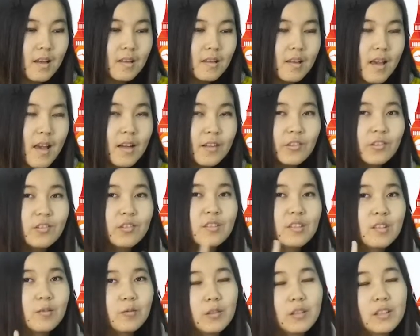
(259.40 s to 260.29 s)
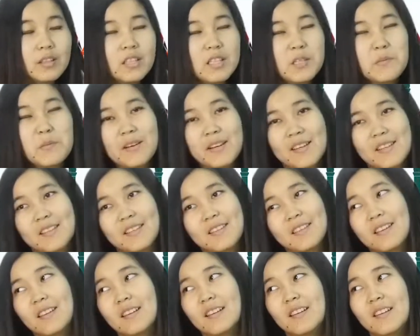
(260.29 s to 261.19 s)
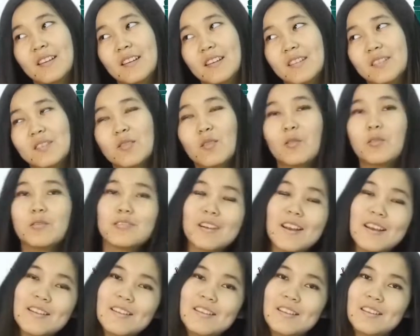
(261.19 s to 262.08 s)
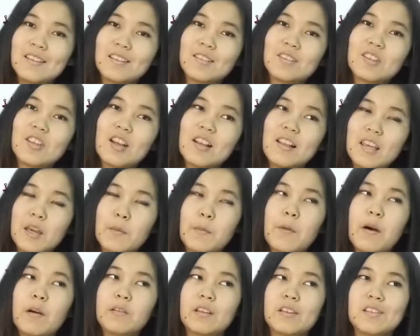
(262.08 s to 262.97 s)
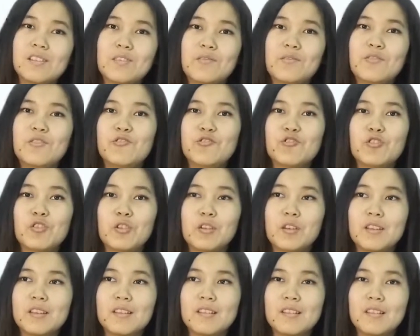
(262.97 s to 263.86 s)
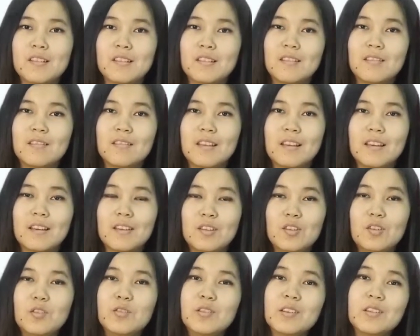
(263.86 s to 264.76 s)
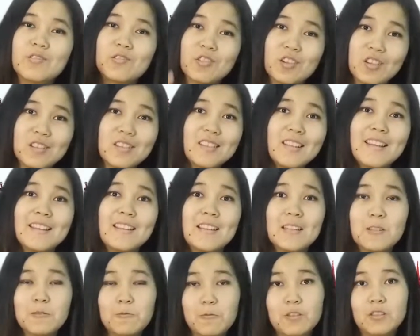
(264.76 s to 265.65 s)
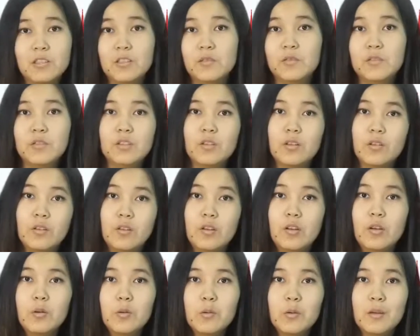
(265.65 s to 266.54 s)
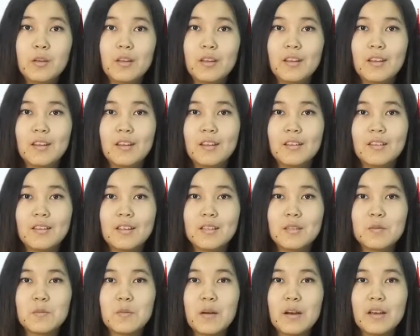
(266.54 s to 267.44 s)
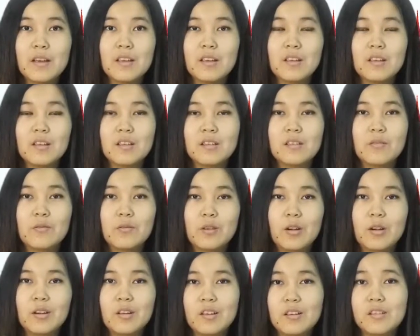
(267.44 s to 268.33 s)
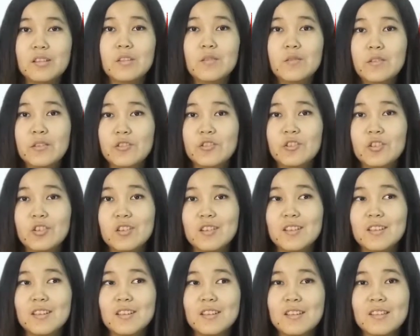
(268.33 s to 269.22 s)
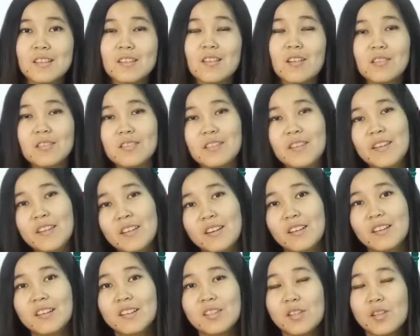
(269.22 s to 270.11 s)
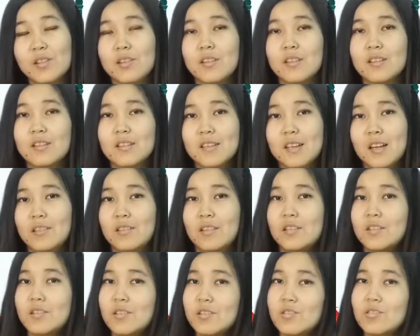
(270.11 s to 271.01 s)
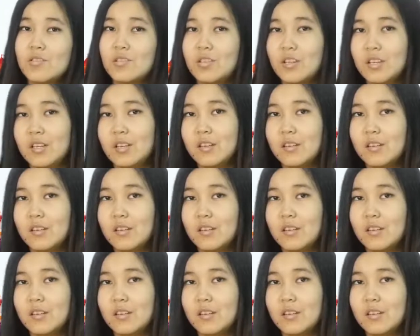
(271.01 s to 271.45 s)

Actually, the word imminent is already telling about as a future. Like, you can translate this word if you don't know. That's why the word in the future is not needed. It's unnecessary